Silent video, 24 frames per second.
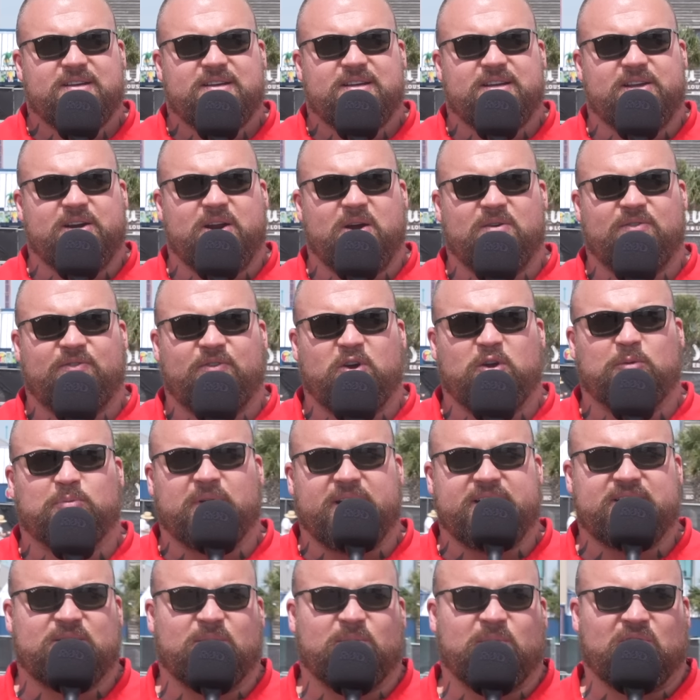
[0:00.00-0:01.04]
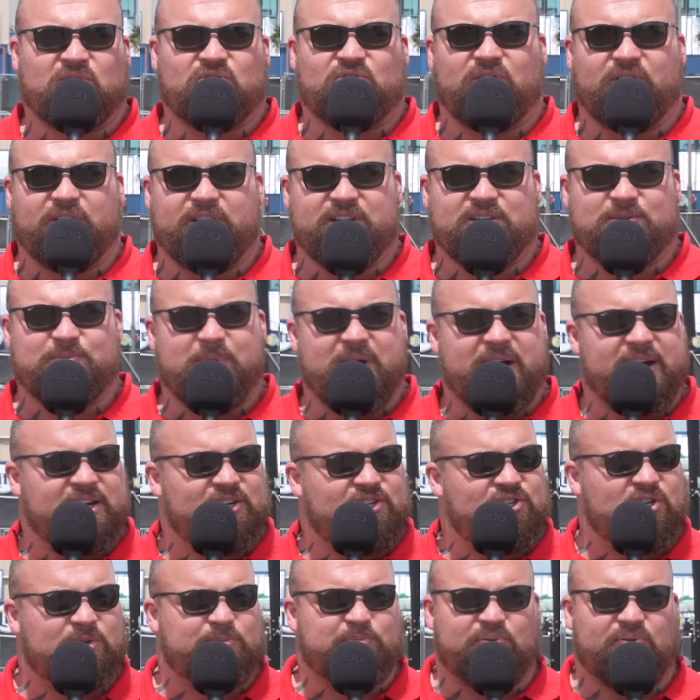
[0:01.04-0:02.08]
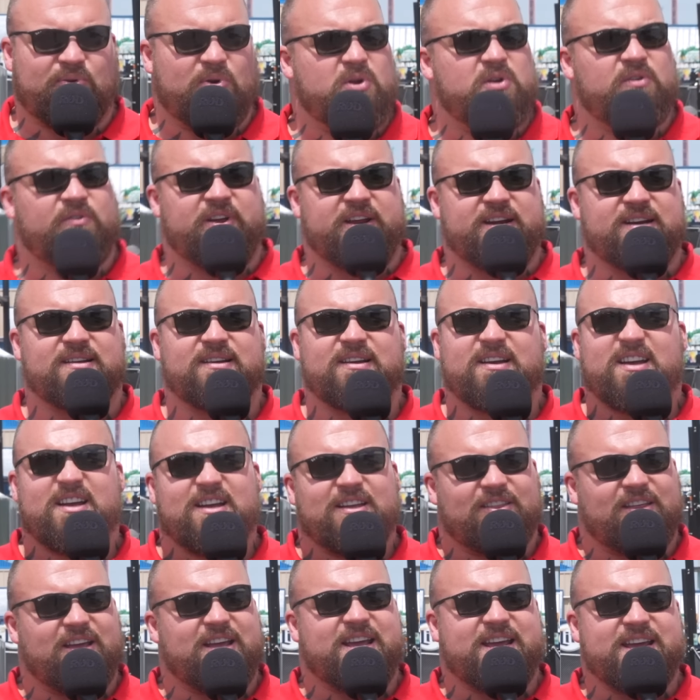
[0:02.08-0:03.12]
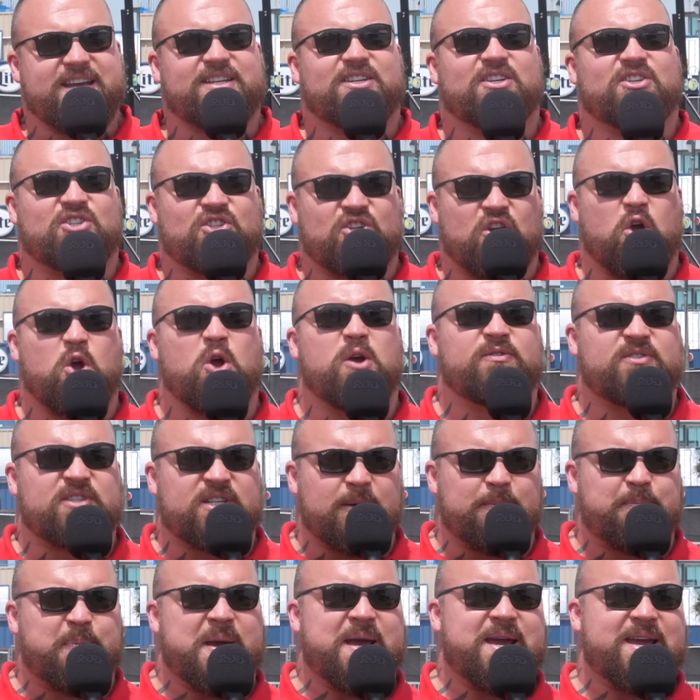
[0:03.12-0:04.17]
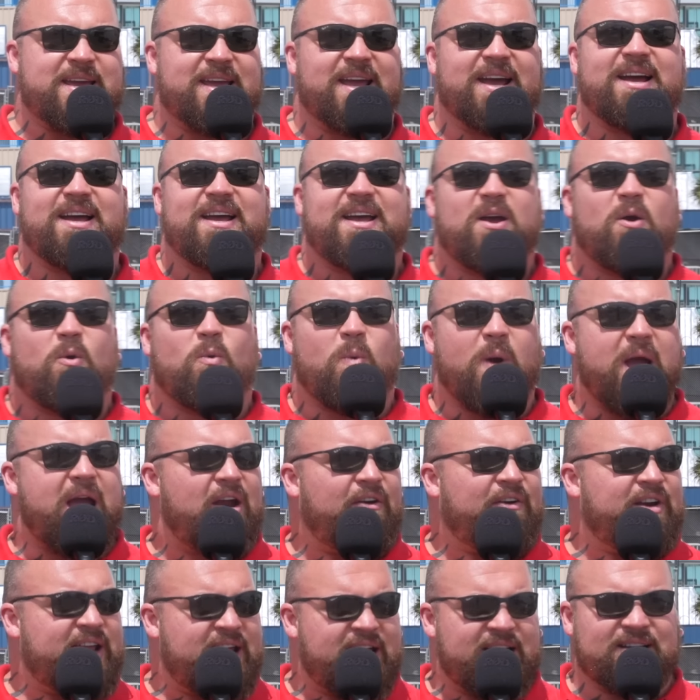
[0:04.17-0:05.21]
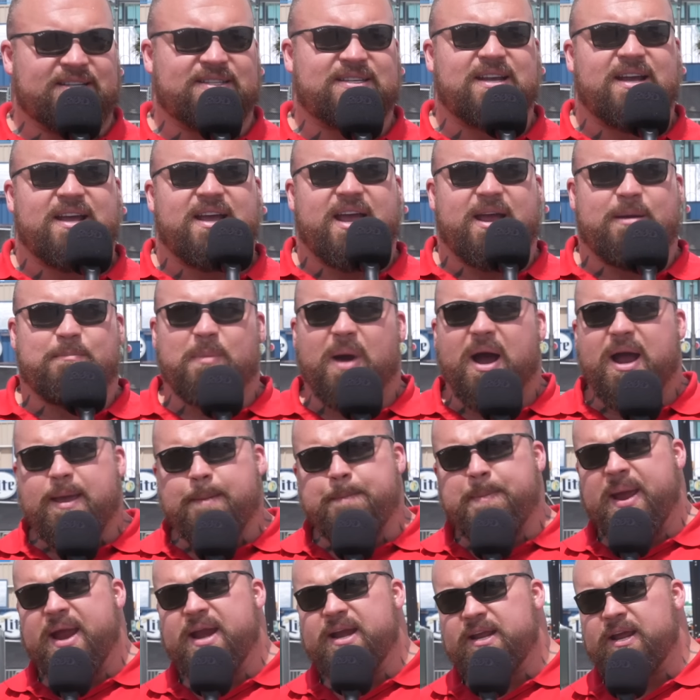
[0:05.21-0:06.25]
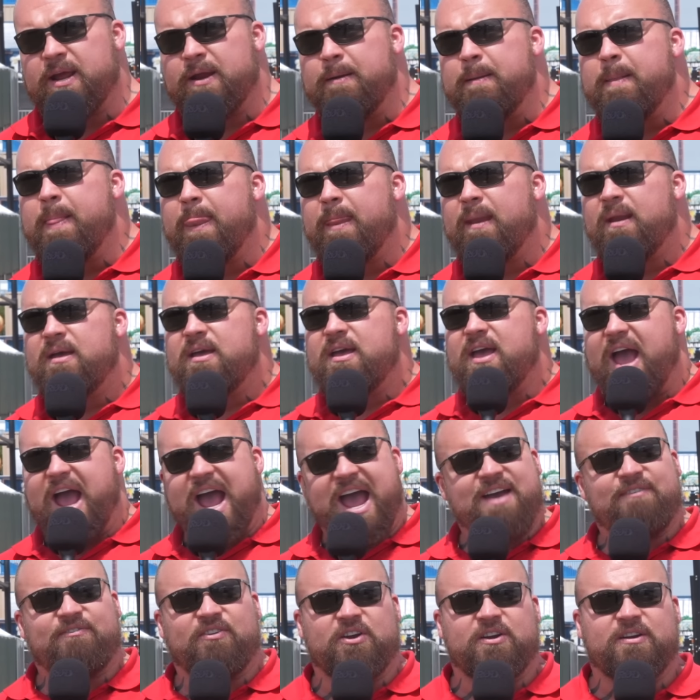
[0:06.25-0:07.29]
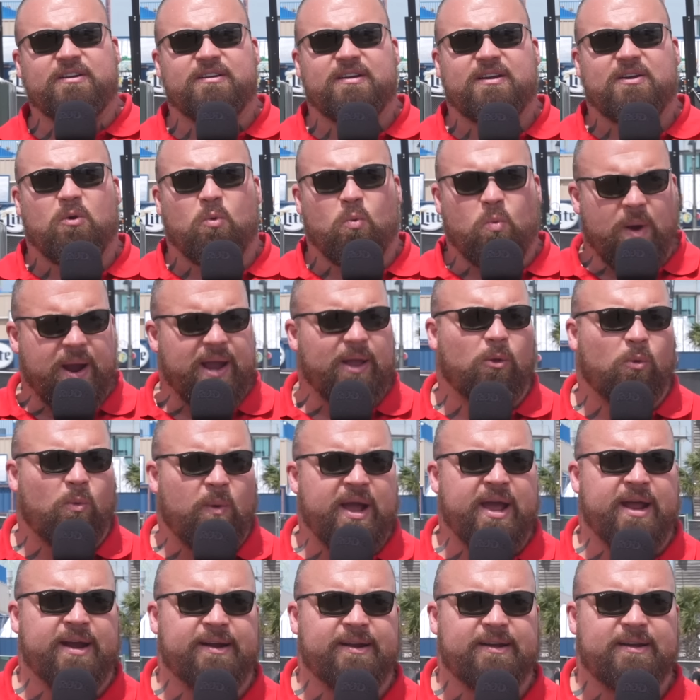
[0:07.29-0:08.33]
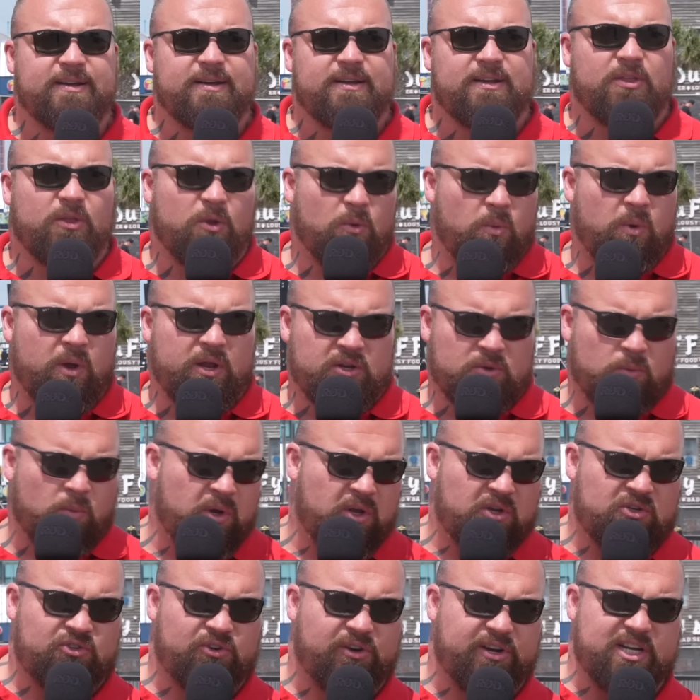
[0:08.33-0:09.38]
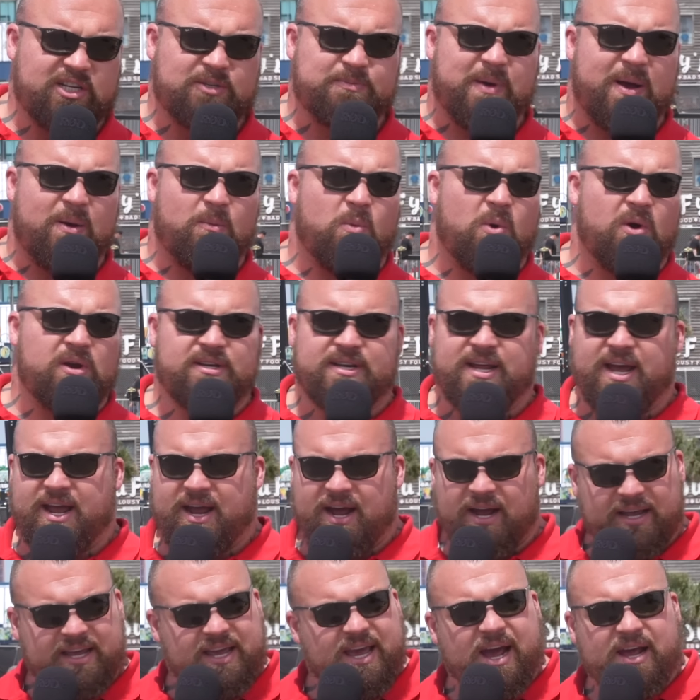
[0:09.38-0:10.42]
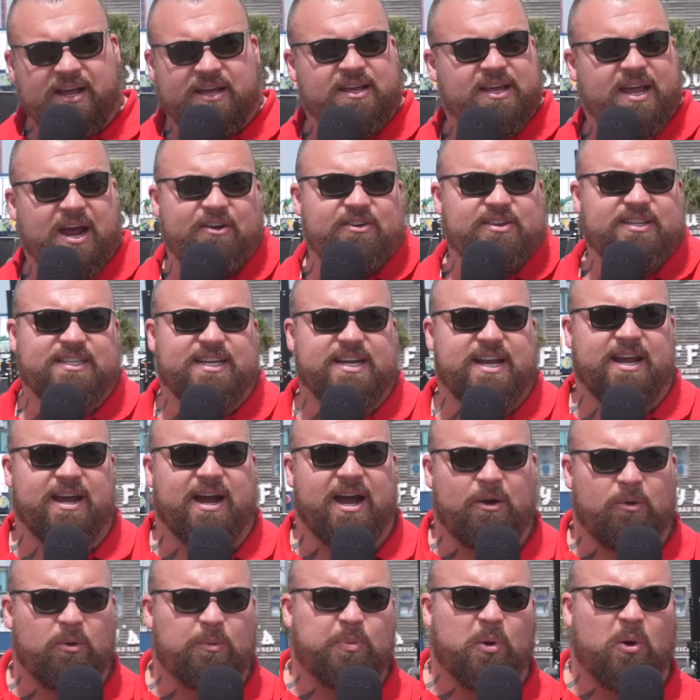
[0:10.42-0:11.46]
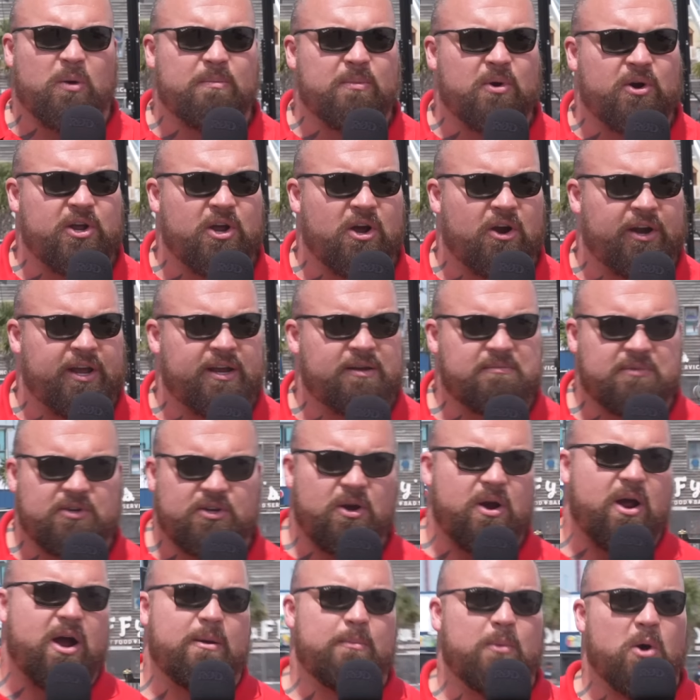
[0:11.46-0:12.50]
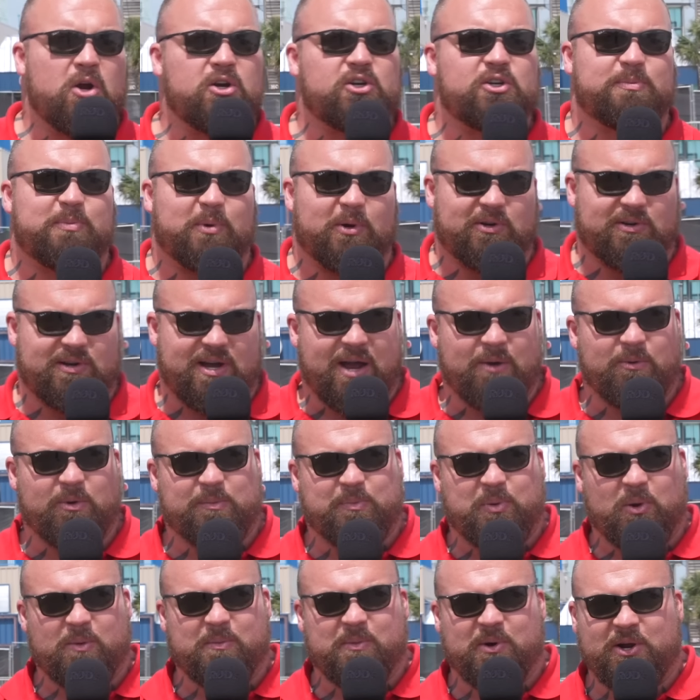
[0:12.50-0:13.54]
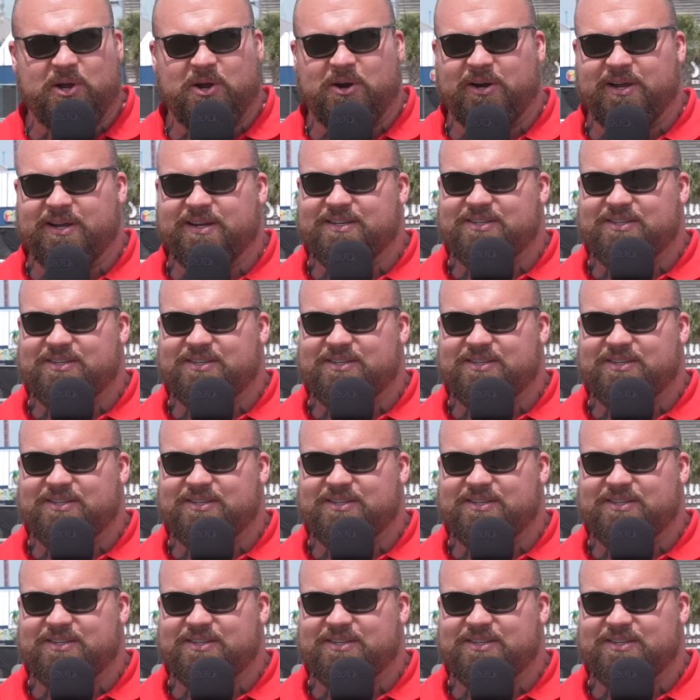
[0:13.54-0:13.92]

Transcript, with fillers: You know, third place at World Strongest Man. It's just proving that he deserves to be where he is. In my opinion, Evan will win the world's strongest man one day. I, I, can guarantee it. I would put money on it. I don't know how much, but I would put money on it.